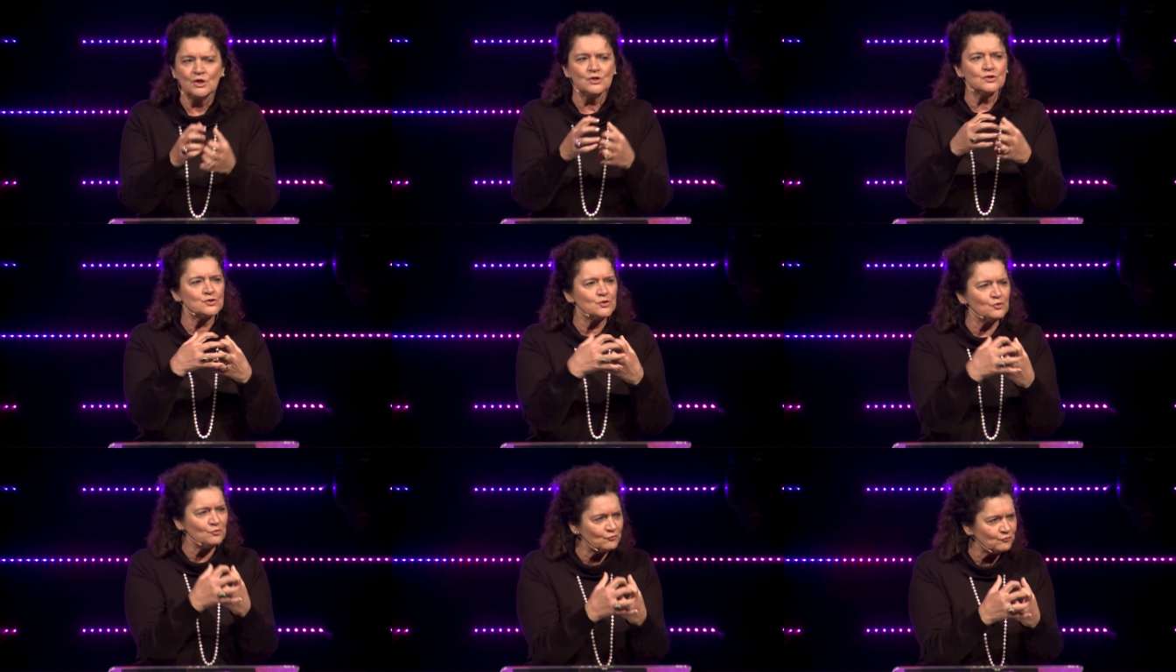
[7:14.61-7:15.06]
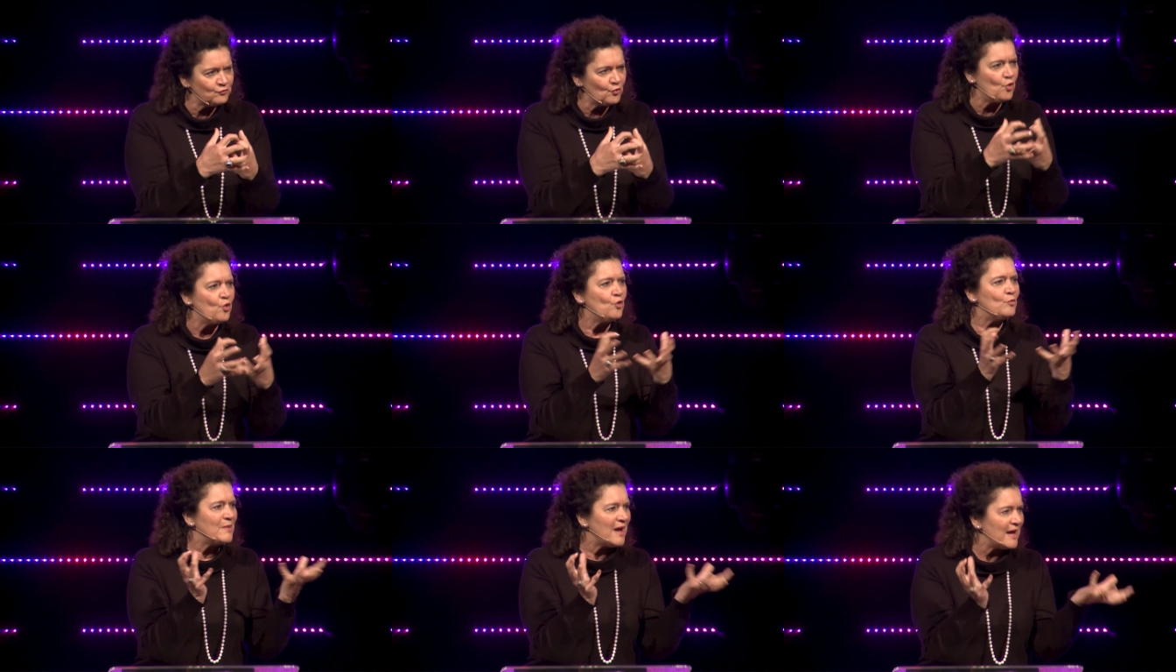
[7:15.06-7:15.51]
to
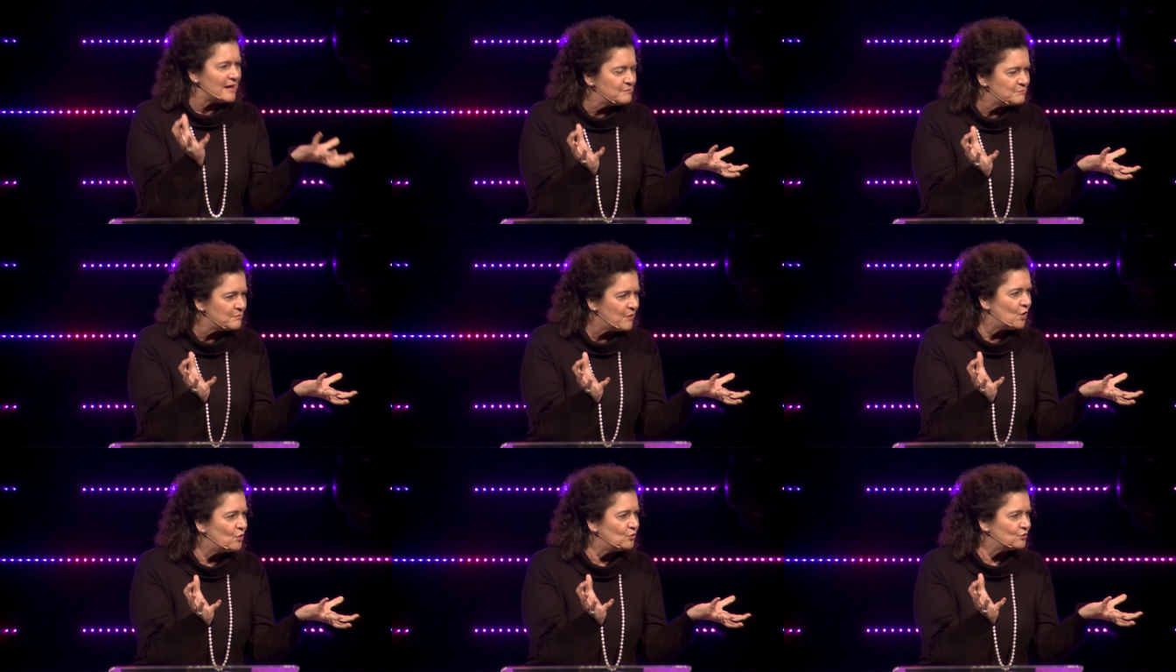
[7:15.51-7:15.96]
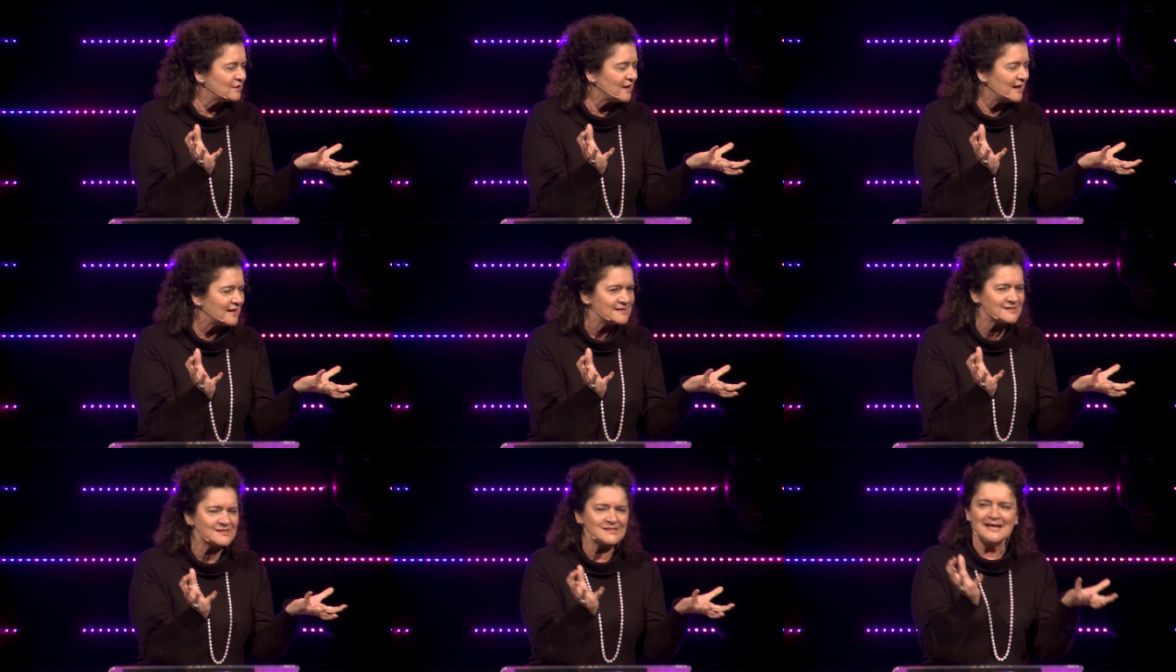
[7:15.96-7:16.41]
form and mold
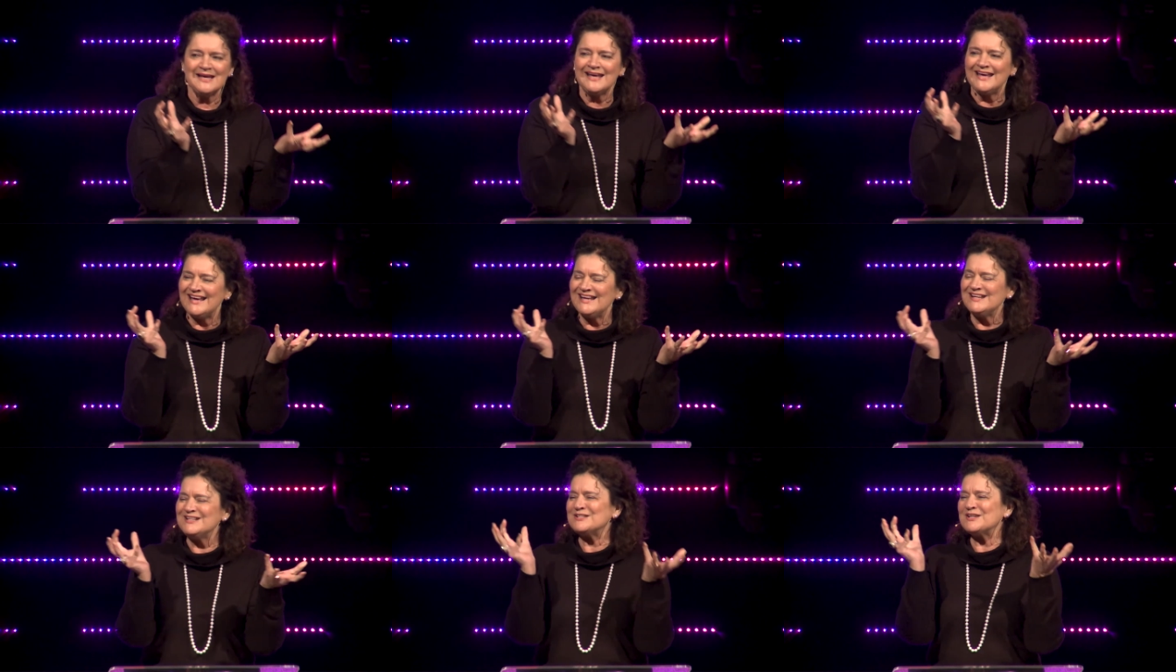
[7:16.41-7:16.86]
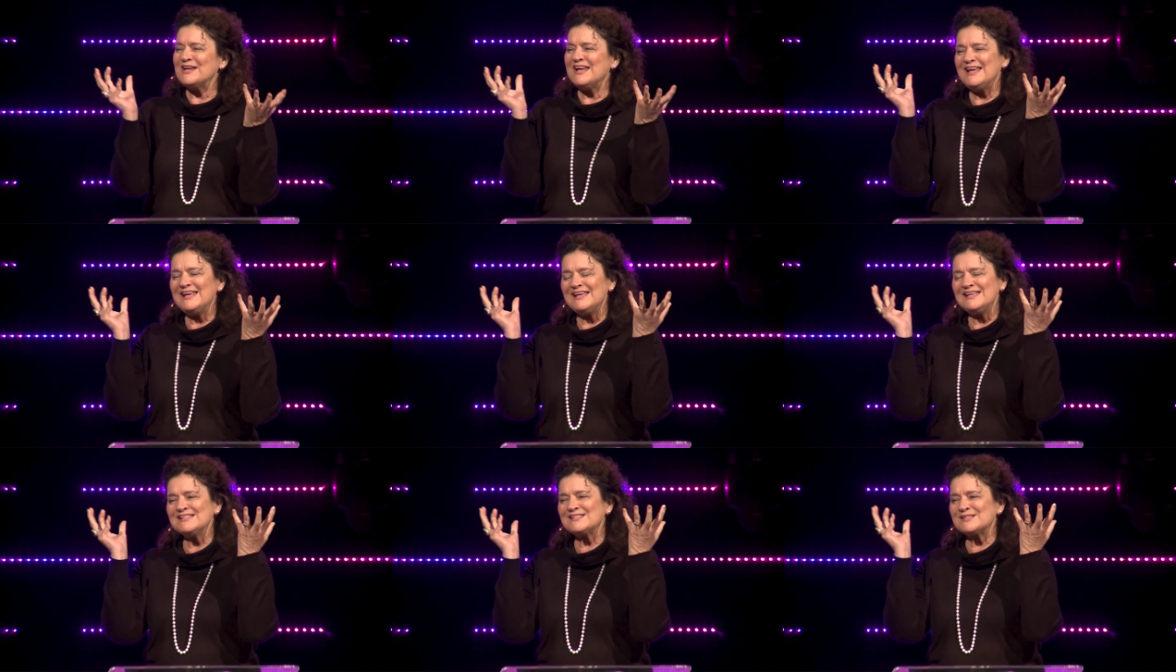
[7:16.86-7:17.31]
us into
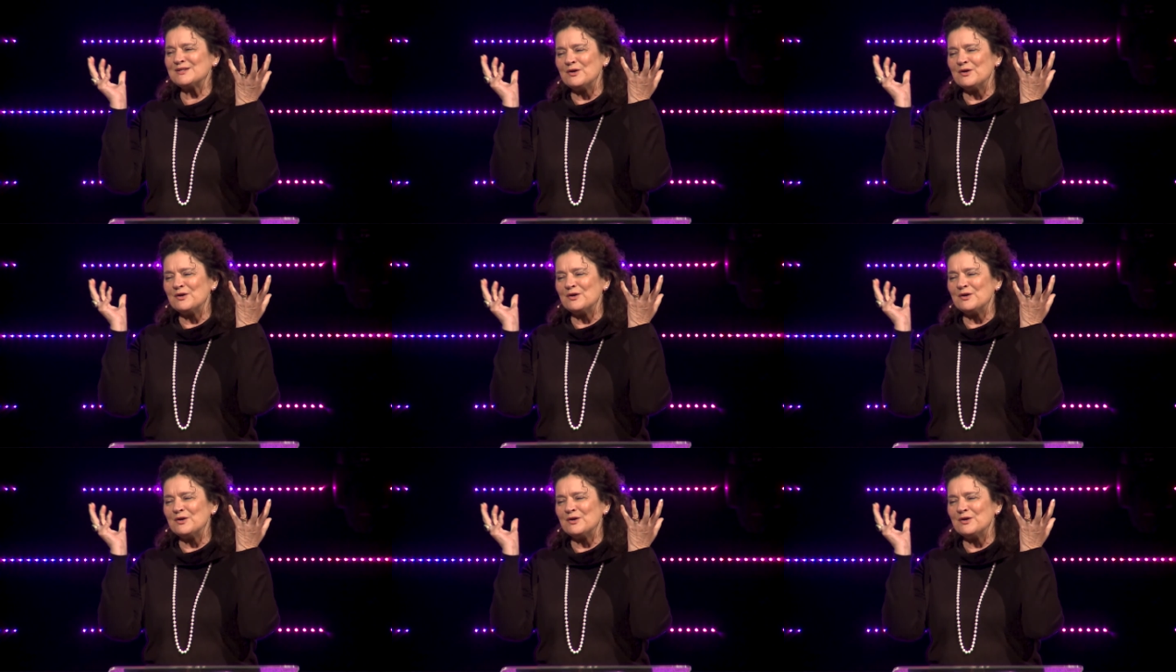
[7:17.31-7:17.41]
his